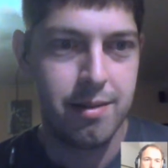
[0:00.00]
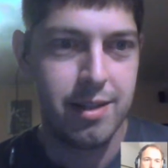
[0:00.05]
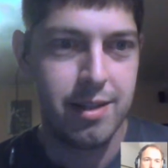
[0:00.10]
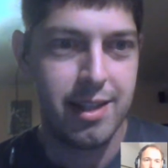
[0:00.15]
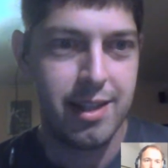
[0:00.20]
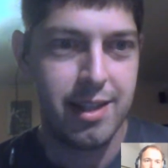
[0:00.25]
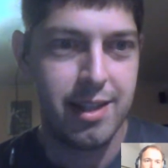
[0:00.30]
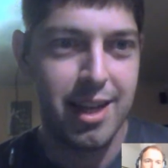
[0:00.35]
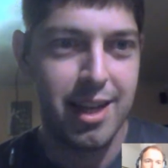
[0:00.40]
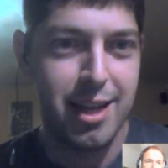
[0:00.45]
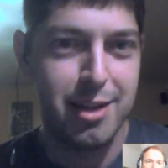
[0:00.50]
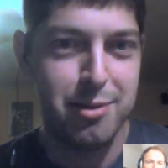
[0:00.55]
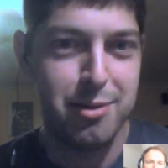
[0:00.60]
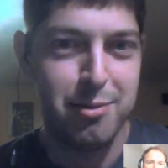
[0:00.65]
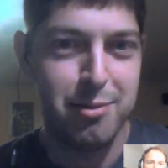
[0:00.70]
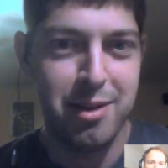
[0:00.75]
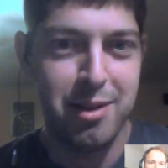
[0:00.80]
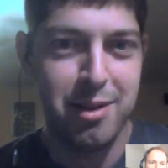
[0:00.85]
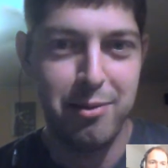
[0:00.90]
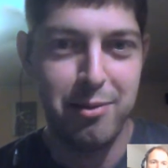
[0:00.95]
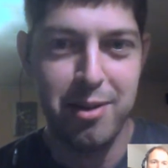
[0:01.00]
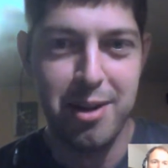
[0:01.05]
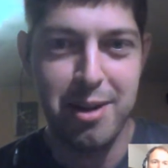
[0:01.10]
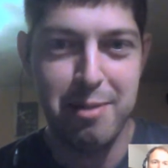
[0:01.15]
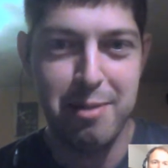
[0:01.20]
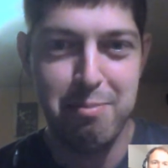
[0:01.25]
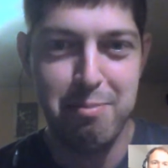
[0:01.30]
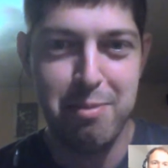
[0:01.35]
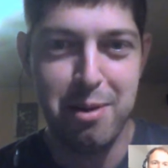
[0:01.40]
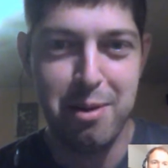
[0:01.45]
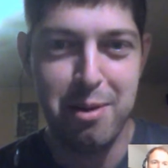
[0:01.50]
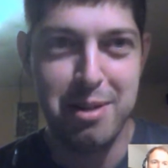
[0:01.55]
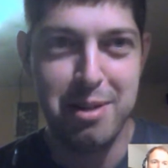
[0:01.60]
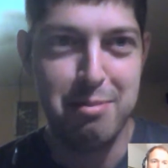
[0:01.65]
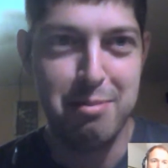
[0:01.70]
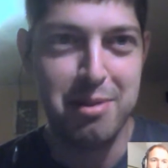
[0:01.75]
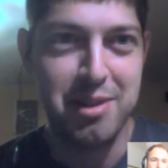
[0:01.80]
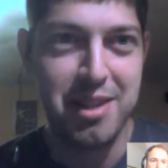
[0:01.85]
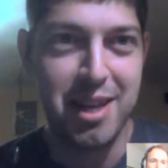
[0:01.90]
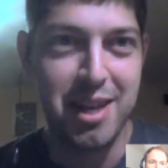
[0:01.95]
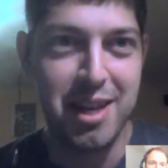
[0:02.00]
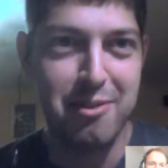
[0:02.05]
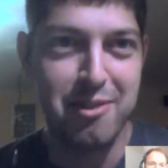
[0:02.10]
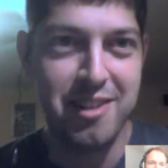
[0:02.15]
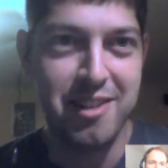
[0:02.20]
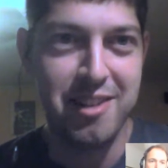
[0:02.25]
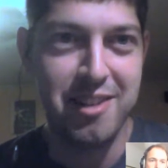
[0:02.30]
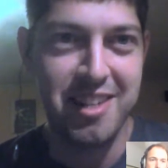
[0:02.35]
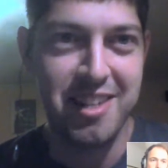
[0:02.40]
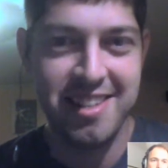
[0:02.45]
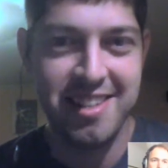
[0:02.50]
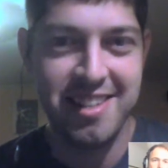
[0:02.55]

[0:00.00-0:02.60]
Yeah, I was waiting for Popey to put that one in.